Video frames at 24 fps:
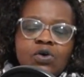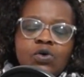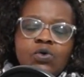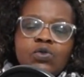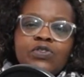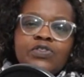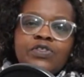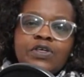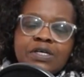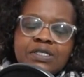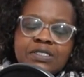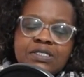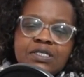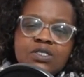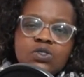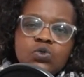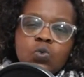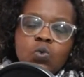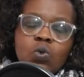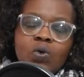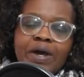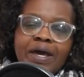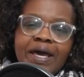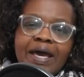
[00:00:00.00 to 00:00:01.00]
This is
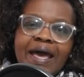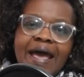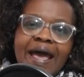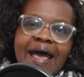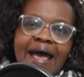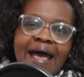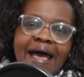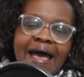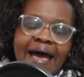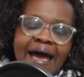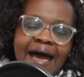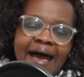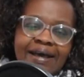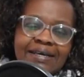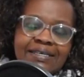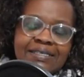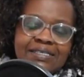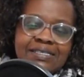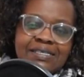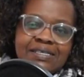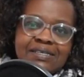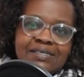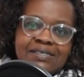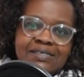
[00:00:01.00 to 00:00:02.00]
where
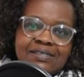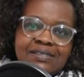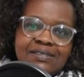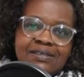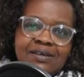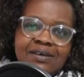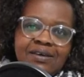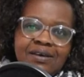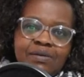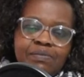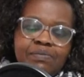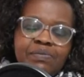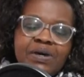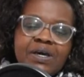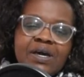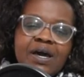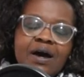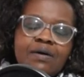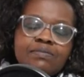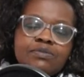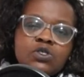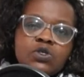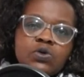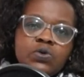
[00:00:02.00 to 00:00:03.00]
access
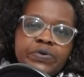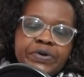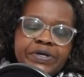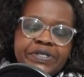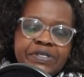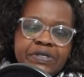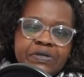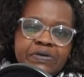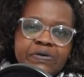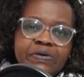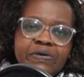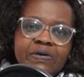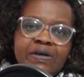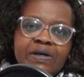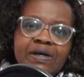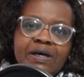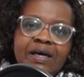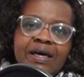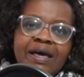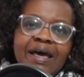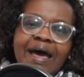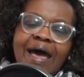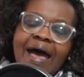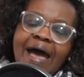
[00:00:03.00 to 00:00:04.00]
becomes critical.
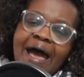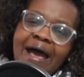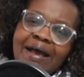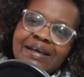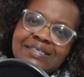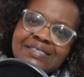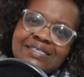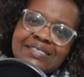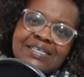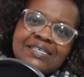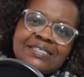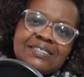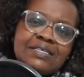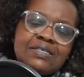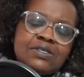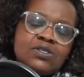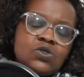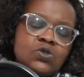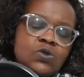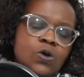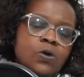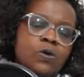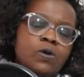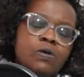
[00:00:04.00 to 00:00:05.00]
Access is
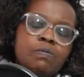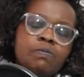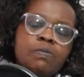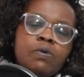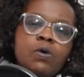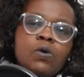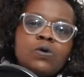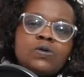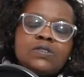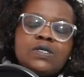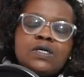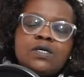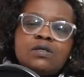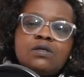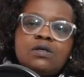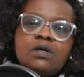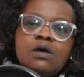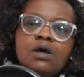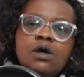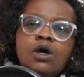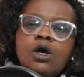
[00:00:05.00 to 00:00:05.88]
so important.